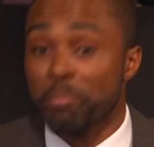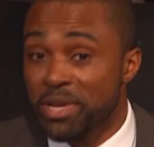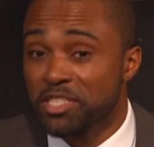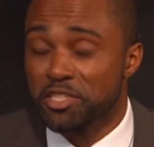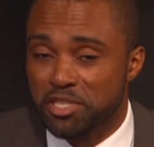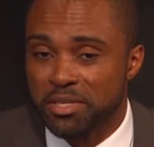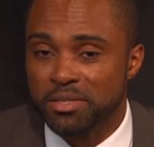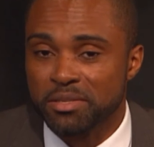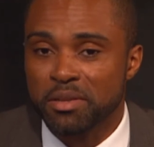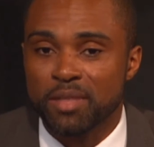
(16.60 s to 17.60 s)
are
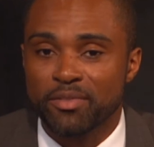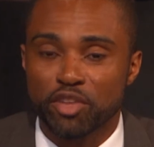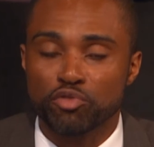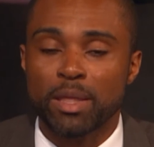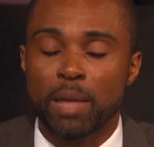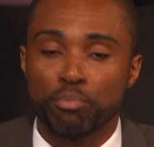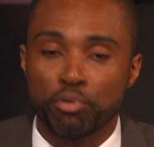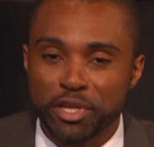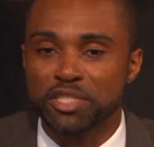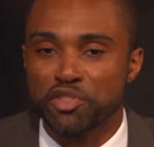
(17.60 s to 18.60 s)
businesses that
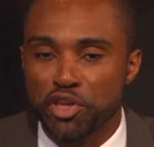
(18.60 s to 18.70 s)
put into the